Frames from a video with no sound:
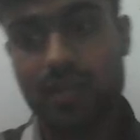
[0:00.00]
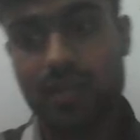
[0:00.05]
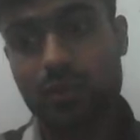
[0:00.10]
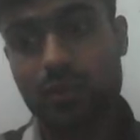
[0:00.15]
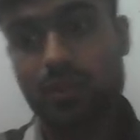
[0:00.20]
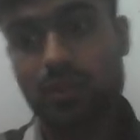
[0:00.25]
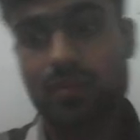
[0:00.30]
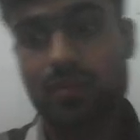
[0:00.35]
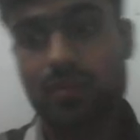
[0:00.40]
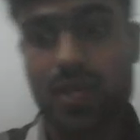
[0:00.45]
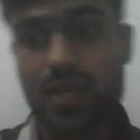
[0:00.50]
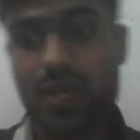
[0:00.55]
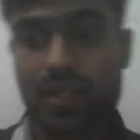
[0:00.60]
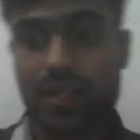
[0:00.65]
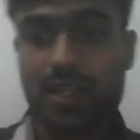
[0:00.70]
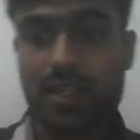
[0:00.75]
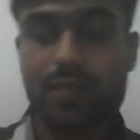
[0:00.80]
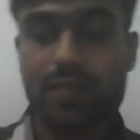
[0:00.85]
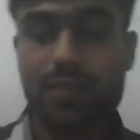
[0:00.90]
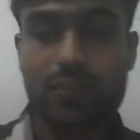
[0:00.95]
to
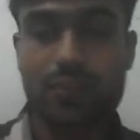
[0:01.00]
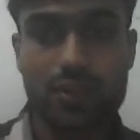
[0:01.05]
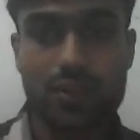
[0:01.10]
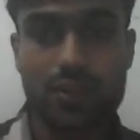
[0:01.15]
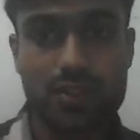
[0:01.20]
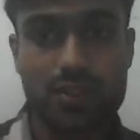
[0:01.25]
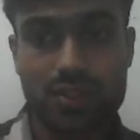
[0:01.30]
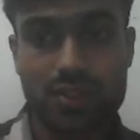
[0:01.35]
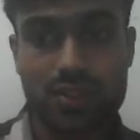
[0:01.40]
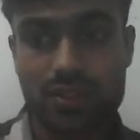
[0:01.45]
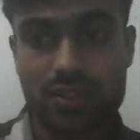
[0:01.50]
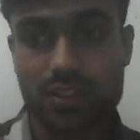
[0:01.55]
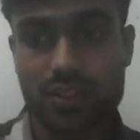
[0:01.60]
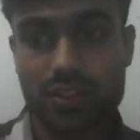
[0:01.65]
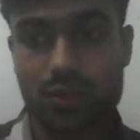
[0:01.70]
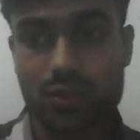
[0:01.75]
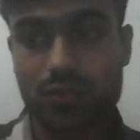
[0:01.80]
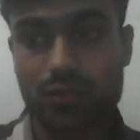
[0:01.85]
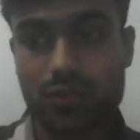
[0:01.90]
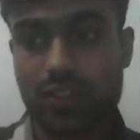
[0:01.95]
market for
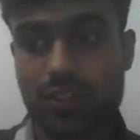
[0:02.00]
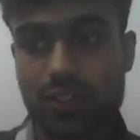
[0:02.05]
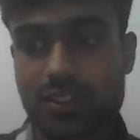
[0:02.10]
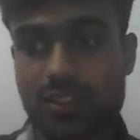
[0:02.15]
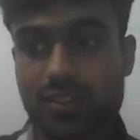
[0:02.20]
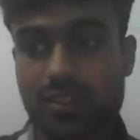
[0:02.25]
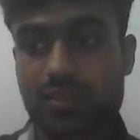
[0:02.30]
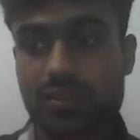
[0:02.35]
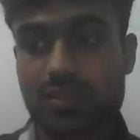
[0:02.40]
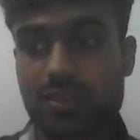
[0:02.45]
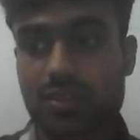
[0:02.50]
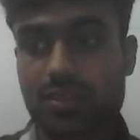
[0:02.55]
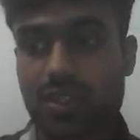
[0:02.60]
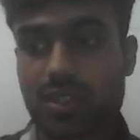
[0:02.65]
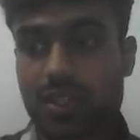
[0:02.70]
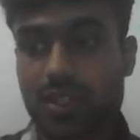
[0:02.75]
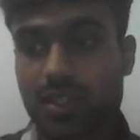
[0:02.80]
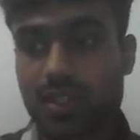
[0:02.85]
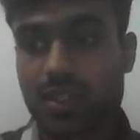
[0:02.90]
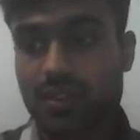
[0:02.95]
new features.
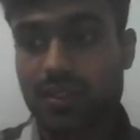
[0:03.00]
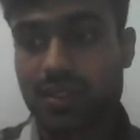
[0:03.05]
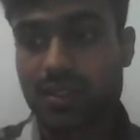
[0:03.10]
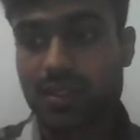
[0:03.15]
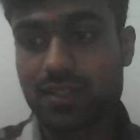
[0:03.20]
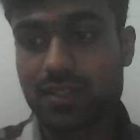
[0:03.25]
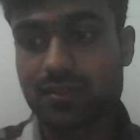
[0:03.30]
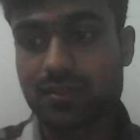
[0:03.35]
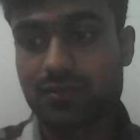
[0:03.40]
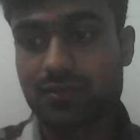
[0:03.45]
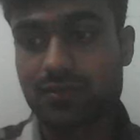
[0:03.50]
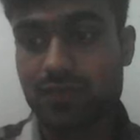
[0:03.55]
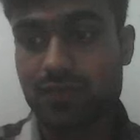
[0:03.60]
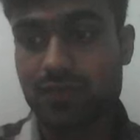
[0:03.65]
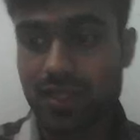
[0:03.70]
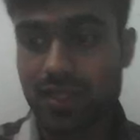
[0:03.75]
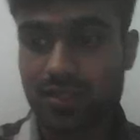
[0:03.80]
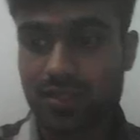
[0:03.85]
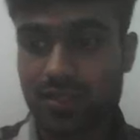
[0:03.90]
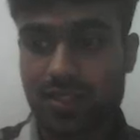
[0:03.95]
Then
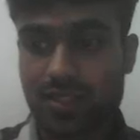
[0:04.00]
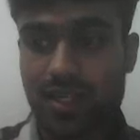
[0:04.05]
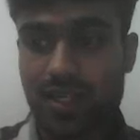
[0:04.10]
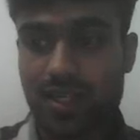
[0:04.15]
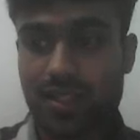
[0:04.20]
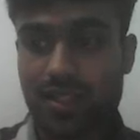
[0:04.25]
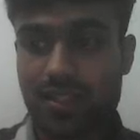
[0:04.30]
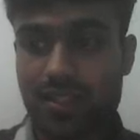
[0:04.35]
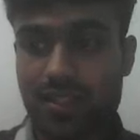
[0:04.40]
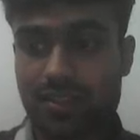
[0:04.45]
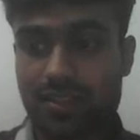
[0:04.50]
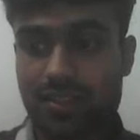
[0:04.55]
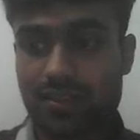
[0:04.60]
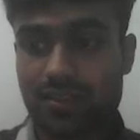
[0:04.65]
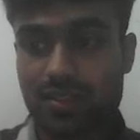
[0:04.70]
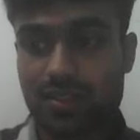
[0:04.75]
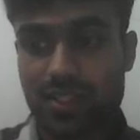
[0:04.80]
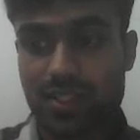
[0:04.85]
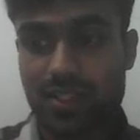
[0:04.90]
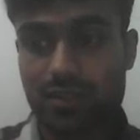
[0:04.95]
faster
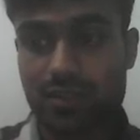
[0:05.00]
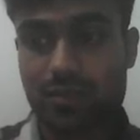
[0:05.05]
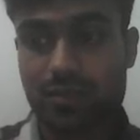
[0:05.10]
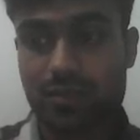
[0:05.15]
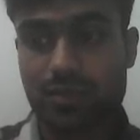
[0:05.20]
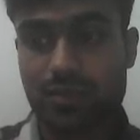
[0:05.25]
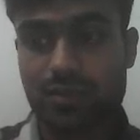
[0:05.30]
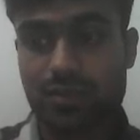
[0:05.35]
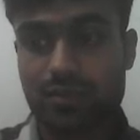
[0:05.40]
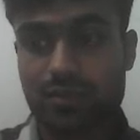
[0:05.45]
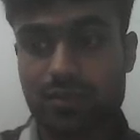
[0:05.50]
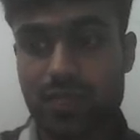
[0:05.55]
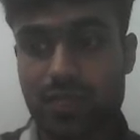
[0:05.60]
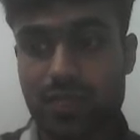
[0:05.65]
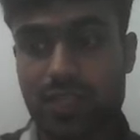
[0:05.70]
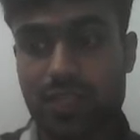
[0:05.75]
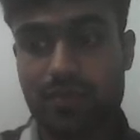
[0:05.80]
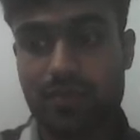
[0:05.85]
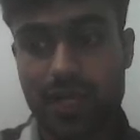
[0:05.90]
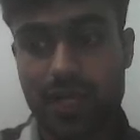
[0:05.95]
iterations and DevOps
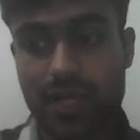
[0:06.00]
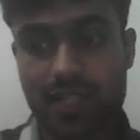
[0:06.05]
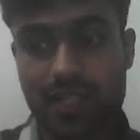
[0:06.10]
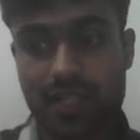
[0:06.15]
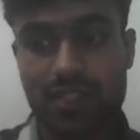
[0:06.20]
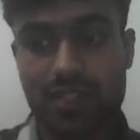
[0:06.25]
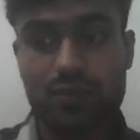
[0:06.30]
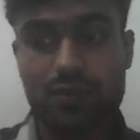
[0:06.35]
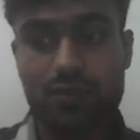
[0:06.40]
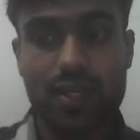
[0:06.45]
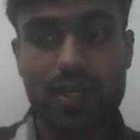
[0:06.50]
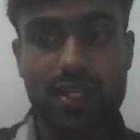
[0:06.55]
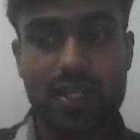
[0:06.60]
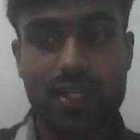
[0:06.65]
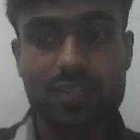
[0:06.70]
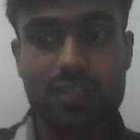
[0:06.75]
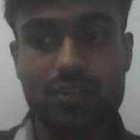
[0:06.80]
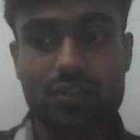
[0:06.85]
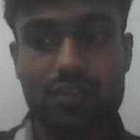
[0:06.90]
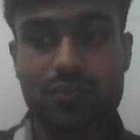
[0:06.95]
mean better
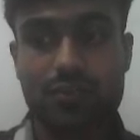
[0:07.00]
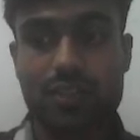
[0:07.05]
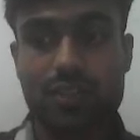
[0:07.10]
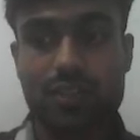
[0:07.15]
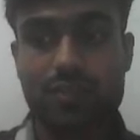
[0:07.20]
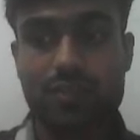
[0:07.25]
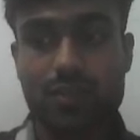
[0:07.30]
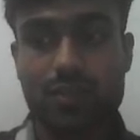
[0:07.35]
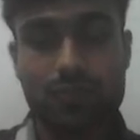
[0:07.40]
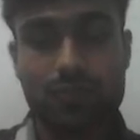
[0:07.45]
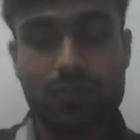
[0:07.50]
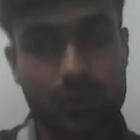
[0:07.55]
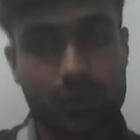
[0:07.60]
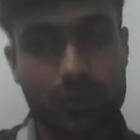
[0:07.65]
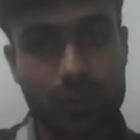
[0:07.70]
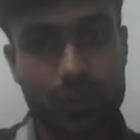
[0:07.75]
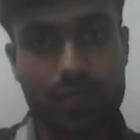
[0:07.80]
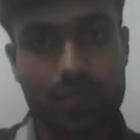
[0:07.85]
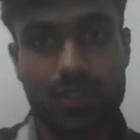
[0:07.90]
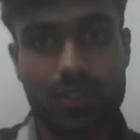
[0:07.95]
quality software with
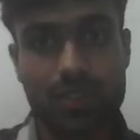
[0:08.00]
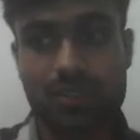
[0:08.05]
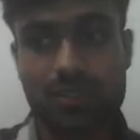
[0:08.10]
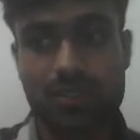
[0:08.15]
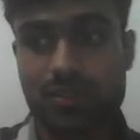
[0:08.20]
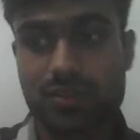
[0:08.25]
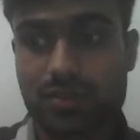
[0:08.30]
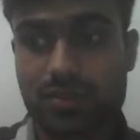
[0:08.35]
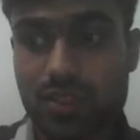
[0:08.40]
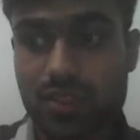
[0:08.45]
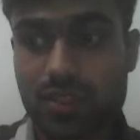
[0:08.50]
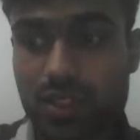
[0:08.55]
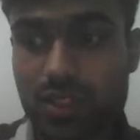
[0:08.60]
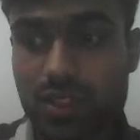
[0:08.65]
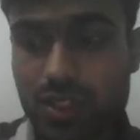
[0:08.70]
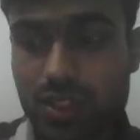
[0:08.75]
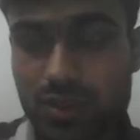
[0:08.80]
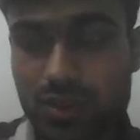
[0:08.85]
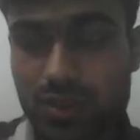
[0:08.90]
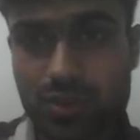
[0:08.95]
fewer bugs.
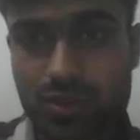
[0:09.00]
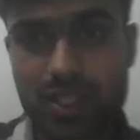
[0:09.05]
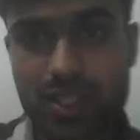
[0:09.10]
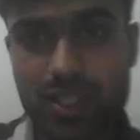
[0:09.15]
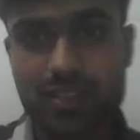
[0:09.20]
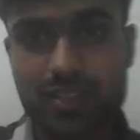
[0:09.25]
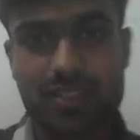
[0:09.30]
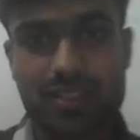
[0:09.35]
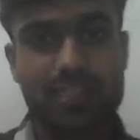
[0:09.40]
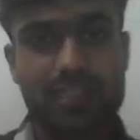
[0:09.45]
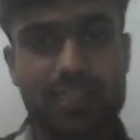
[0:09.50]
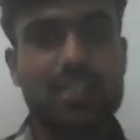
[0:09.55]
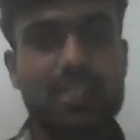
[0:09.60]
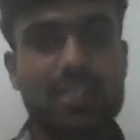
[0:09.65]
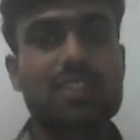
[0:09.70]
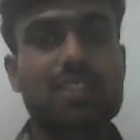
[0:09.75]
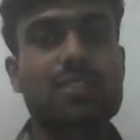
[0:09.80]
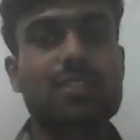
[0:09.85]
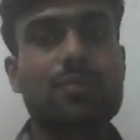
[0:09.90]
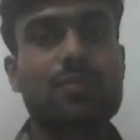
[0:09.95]
So like these
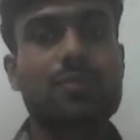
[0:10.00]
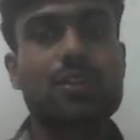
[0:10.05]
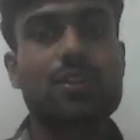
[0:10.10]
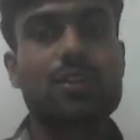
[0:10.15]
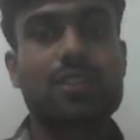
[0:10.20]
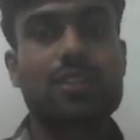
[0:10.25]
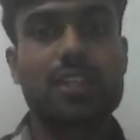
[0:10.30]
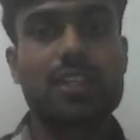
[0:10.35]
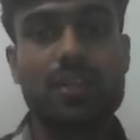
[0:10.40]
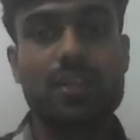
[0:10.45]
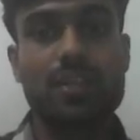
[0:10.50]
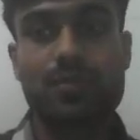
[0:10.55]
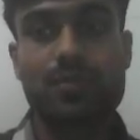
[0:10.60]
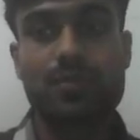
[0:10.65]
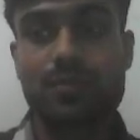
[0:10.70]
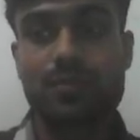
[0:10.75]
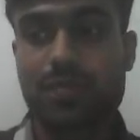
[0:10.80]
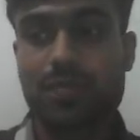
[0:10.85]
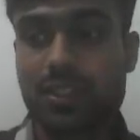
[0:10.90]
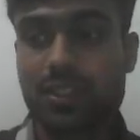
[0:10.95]
are some key
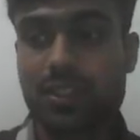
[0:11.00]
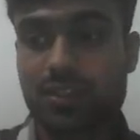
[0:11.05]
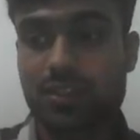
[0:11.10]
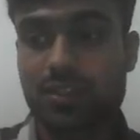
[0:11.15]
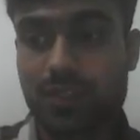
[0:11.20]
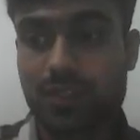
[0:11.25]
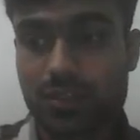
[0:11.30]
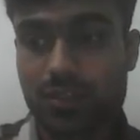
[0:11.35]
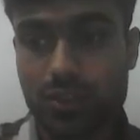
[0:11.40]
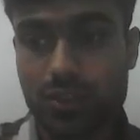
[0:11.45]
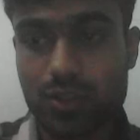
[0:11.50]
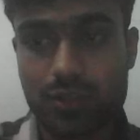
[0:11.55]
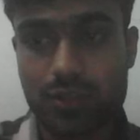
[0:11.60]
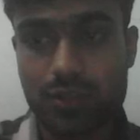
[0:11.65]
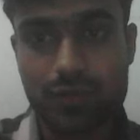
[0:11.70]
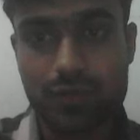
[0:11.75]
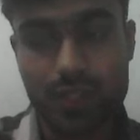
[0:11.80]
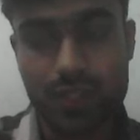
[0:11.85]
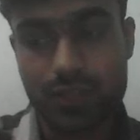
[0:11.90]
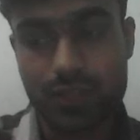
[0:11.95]
principles
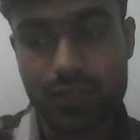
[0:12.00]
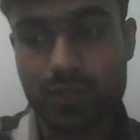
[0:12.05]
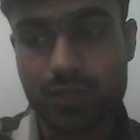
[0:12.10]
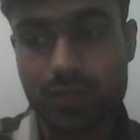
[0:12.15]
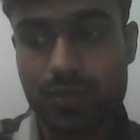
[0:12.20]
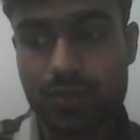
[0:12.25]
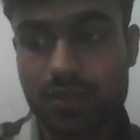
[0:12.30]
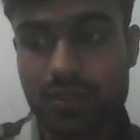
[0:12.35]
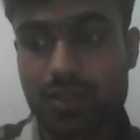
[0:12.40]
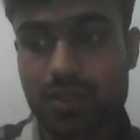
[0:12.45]
of DevOps.